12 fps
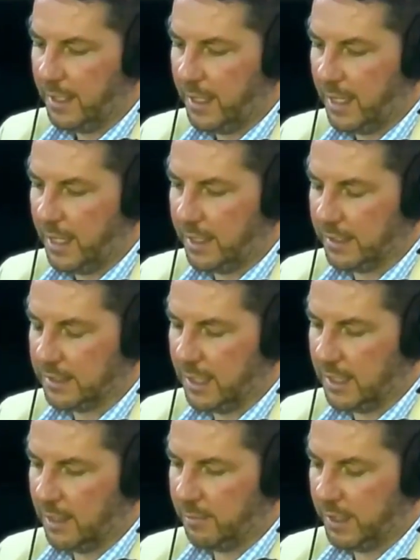And I
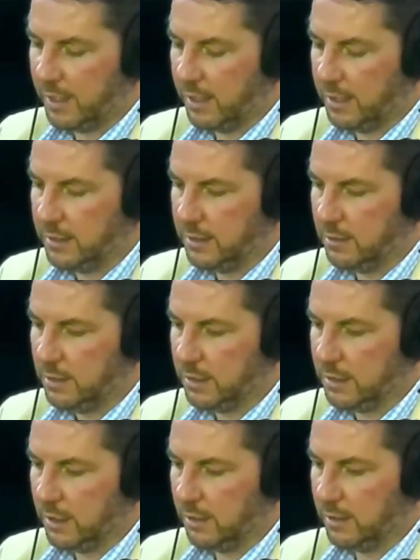say that because
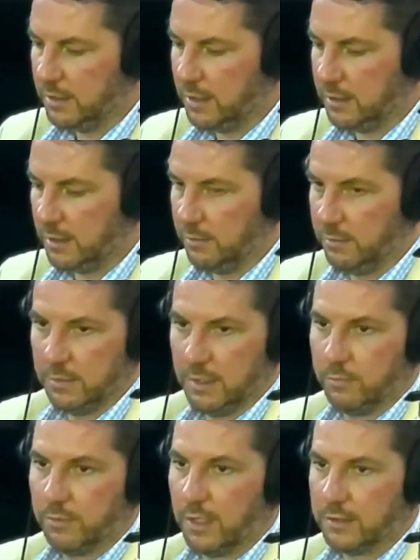just their
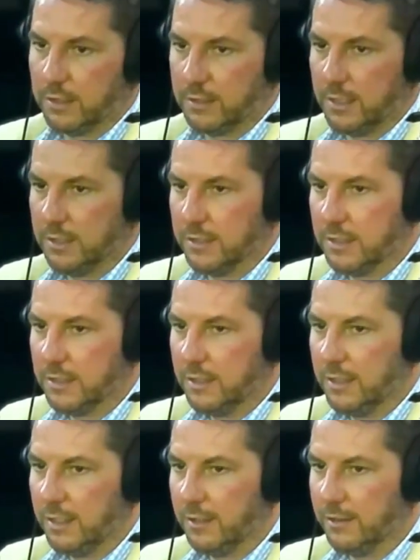systems and
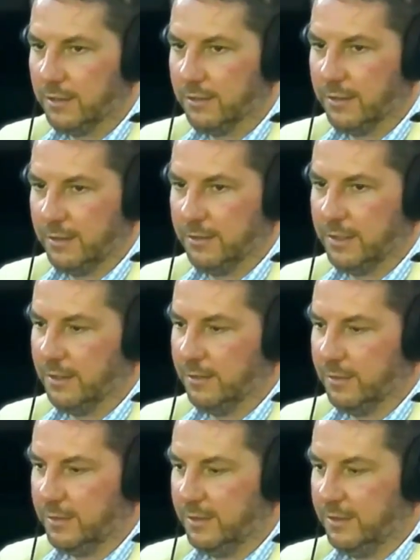processes, you know, you're
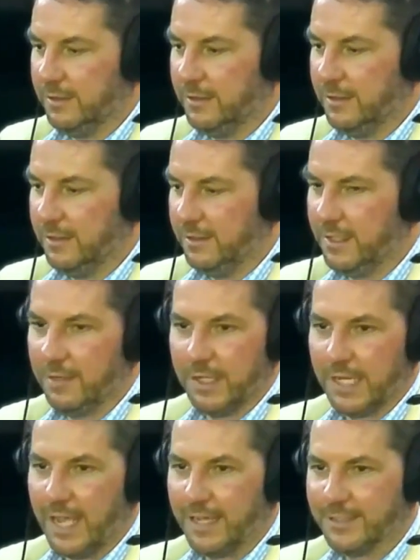dealing with
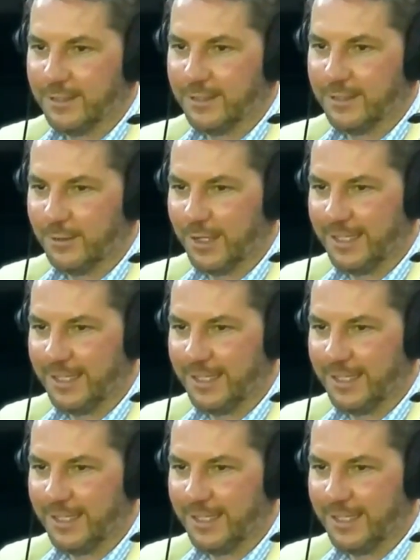Navy guys, right?